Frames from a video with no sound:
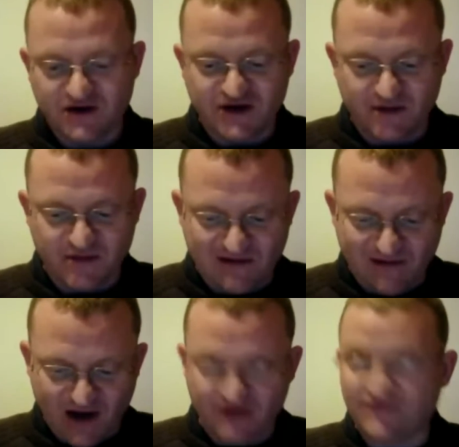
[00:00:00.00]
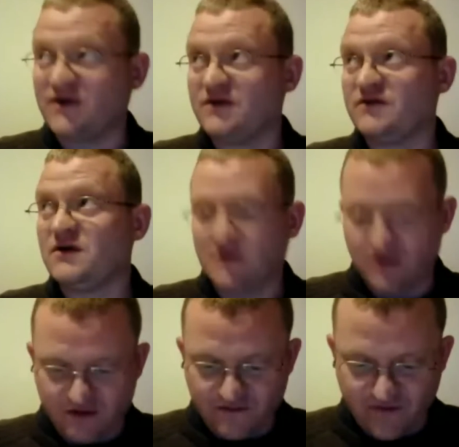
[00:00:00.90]
well, something relevant
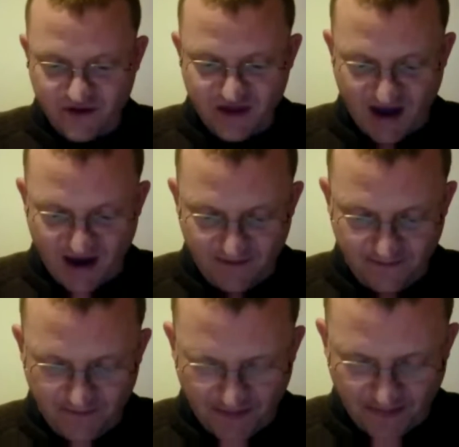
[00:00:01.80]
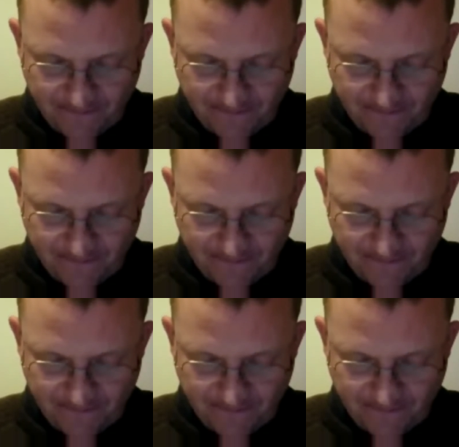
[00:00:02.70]
for them.